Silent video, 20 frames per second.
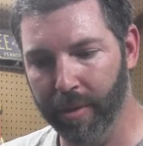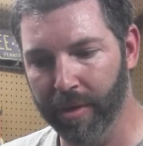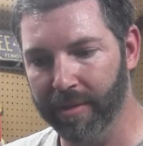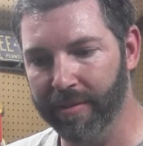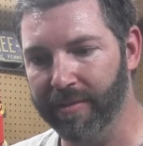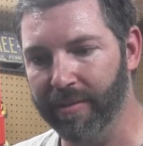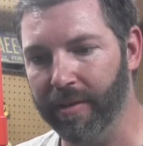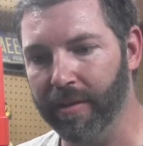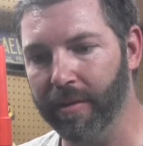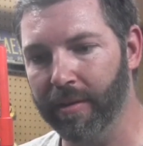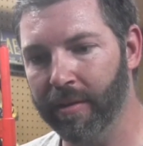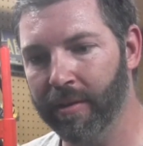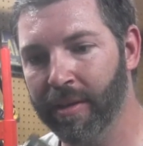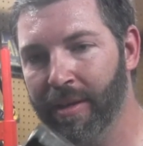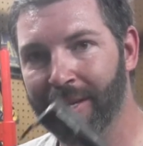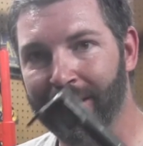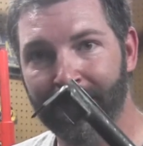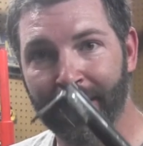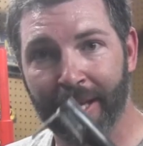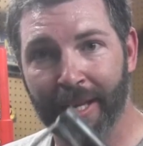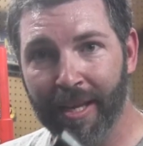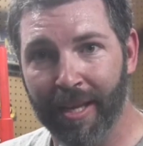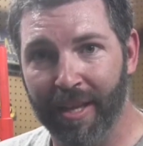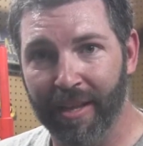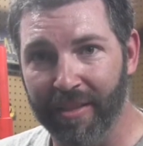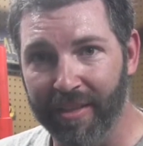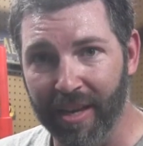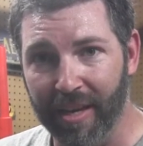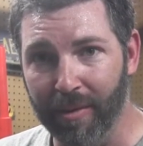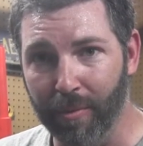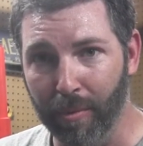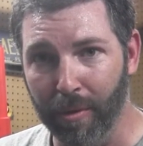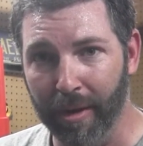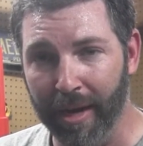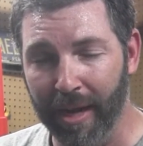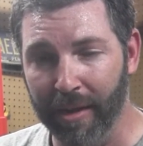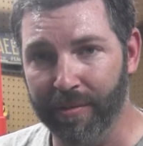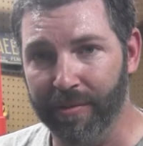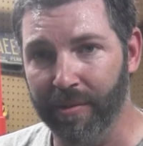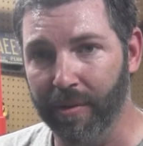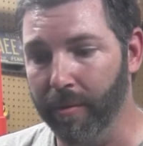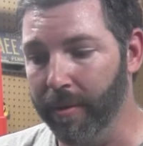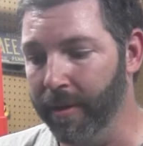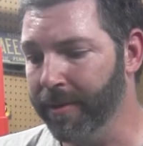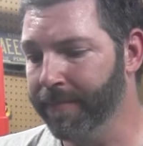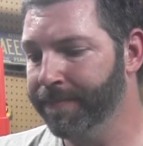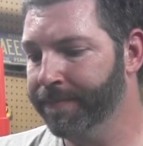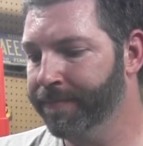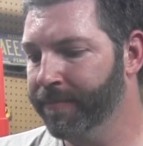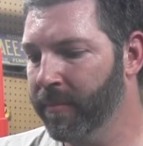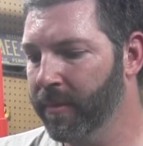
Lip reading: but that didn't work out so well.